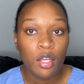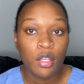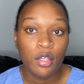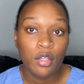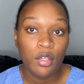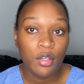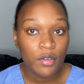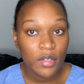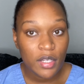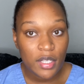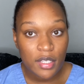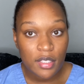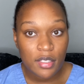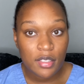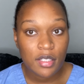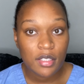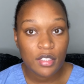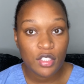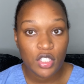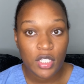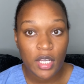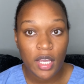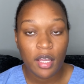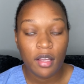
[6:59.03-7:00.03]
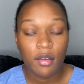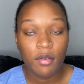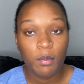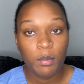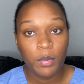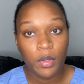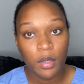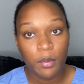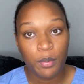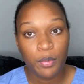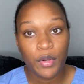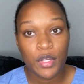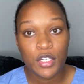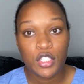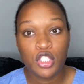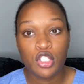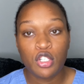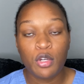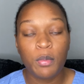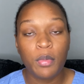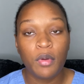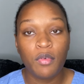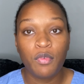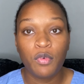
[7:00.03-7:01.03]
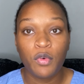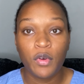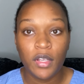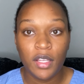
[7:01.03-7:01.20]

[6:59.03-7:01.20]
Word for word: you need to check blood pressure before